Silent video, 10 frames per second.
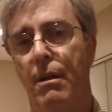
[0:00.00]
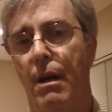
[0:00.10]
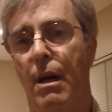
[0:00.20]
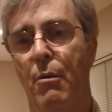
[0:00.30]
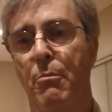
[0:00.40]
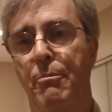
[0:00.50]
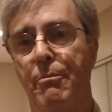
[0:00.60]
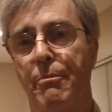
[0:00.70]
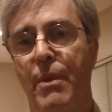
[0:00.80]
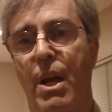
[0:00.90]
Um,
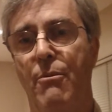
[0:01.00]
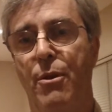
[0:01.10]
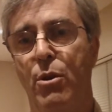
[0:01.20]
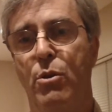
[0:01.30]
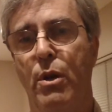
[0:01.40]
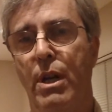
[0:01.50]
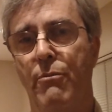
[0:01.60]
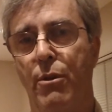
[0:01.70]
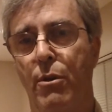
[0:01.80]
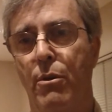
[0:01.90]
if you're doing it
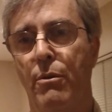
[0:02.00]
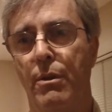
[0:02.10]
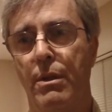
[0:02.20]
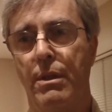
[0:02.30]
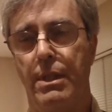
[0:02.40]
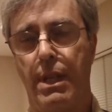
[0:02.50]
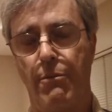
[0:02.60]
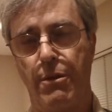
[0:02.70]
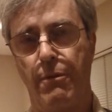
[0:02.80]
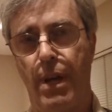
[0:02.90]
for
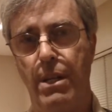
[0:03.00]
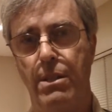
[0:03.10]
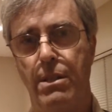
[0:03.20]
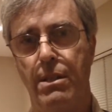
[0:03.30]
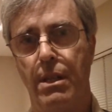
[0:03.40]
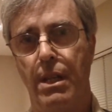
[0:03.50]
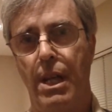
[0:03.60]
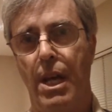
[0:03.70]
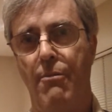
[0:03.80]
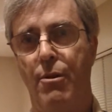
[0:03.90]
self-defense,
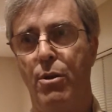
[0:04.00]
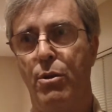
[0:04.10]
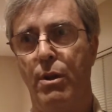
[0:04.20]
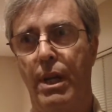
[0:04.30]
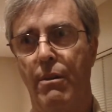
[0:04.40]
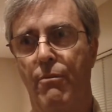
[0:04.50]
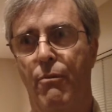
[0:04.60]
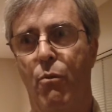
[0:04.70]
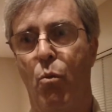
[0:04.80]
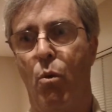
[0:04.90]
if you're doing it
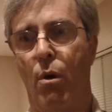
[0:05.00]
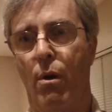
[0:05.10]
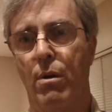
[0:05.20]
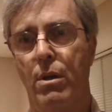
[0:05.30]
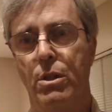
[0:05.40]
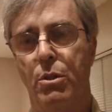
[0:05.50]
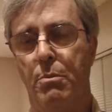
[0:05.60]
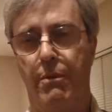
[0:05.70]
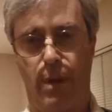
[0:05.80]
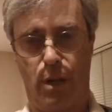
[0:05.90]
for to
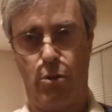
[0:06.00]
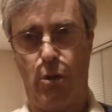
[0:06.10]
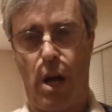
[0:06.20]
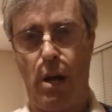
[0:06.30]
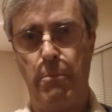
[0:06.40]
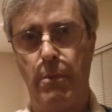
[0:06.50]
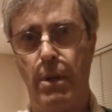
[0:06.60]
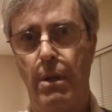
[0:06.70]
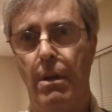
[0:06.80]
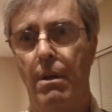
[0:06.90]
prevent crime,
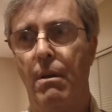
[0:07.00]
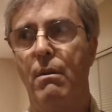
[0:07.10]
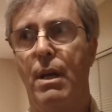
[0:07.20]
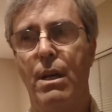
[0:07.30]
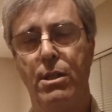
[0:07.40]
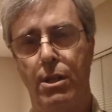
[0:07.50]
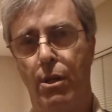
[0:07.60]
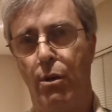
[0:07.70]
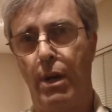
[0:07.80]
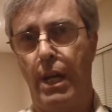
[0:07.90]
get a
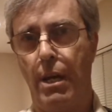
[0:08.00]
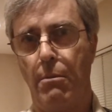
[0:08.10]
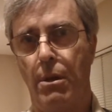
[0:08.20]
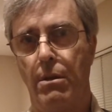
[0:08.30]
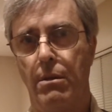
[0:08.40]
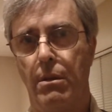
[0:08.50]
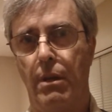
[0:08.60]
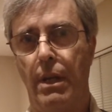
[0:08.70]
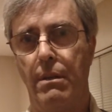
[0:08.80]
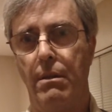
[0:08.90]
security camera, all right?